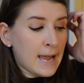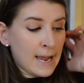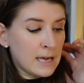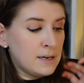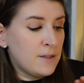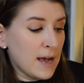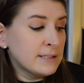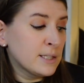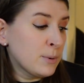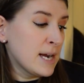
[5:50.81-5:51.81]
and
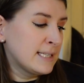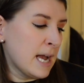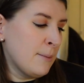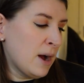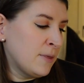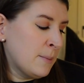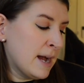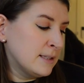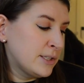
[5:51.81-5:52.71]
that's the price I bought them at.